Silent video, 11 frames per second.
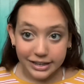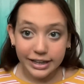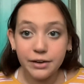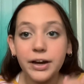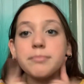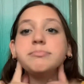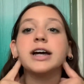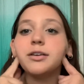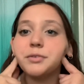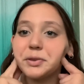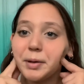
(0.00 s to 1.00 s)
now I'm
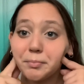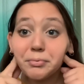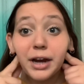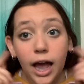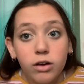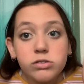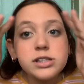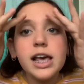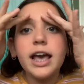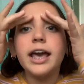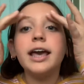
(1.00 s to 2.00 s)
done with my brows
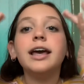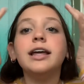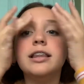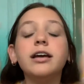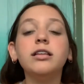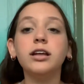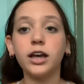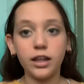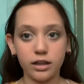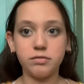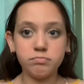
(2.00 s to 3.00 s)
and they're
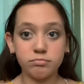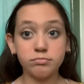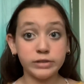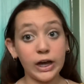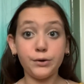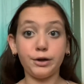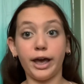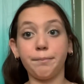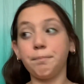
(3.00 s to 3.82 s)
looking okay